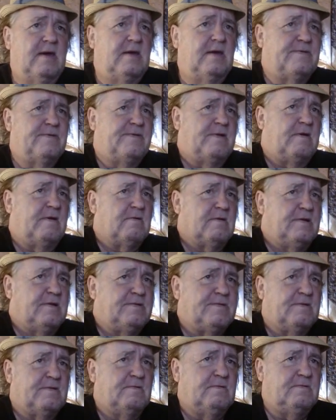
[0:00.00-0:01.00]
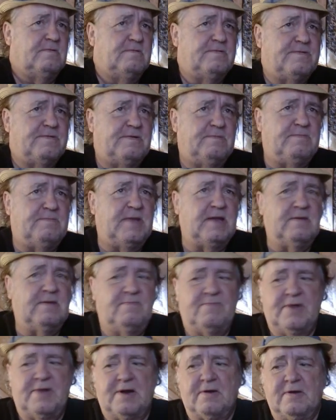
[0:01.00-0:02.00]
Jerry Jones should be
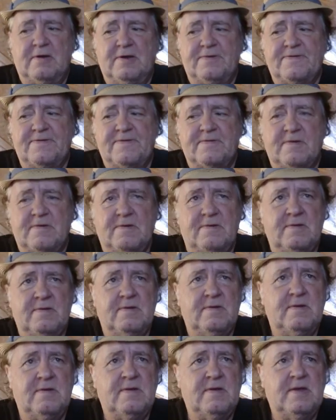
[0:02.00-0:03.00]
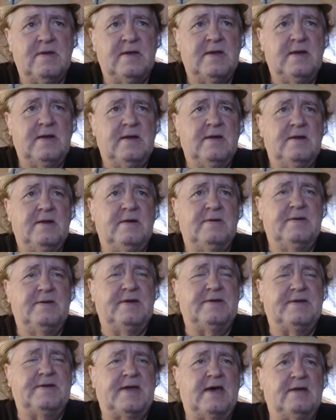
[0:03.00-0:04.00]
embarrassed. The
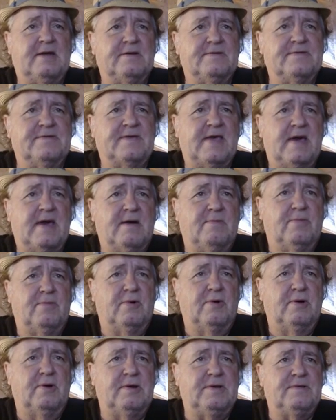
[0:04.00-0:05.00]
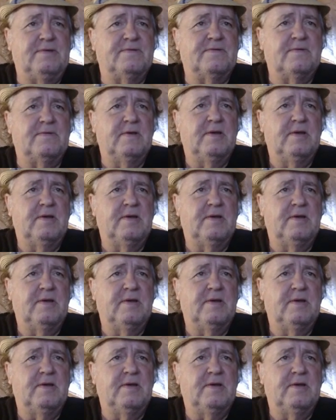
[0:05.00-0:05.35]
Dallas Cowboys